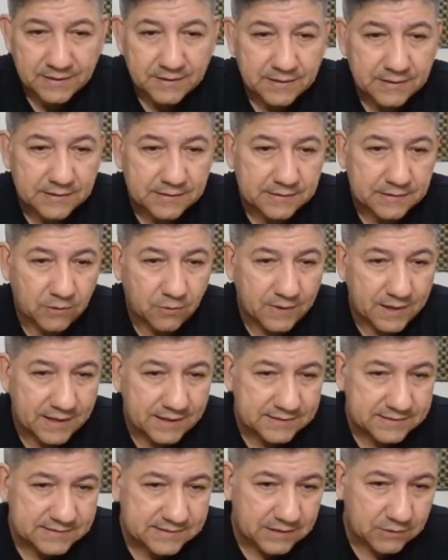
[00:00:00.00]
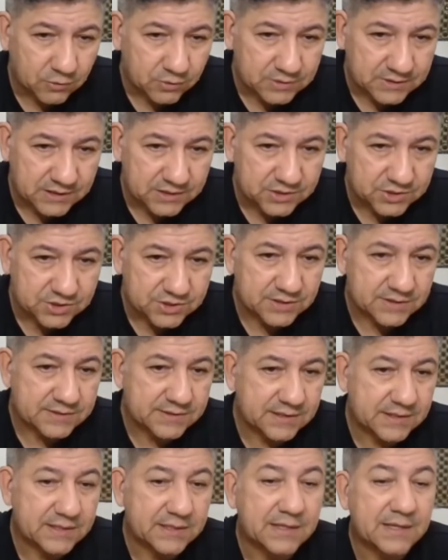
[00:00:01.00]
then this other distance here
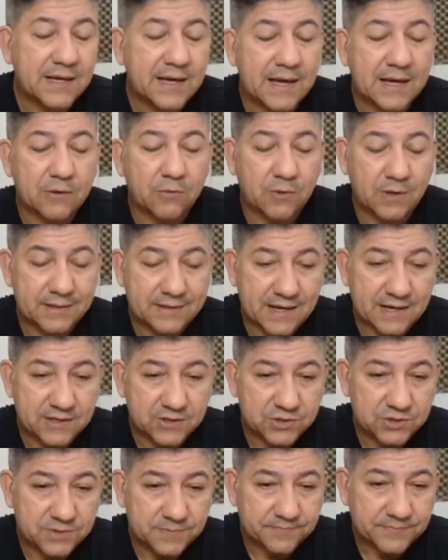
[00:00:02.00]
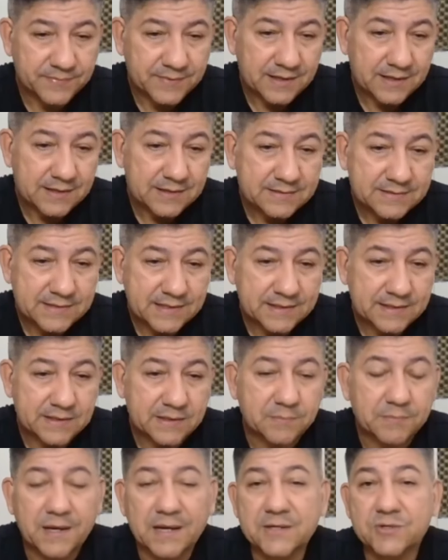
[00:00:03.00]
is equal to 10. If down
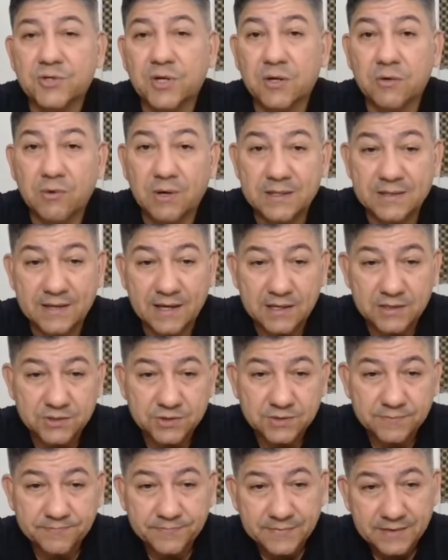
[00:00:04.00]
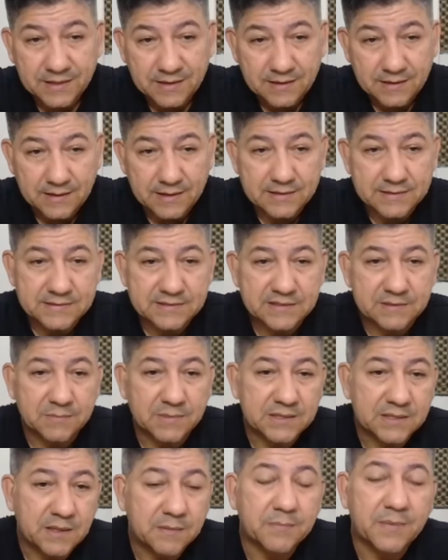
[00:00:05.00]
here it's equal to 10 up there, it will
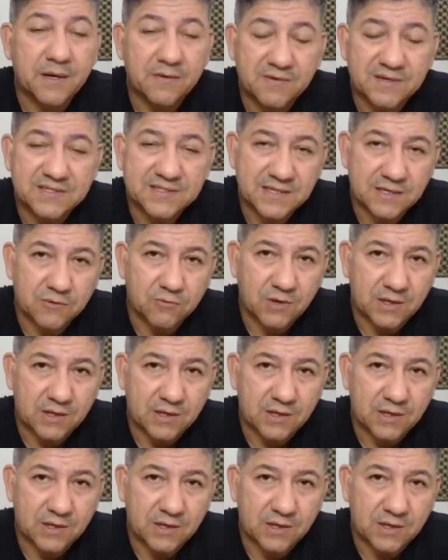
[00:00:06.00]
also be equal to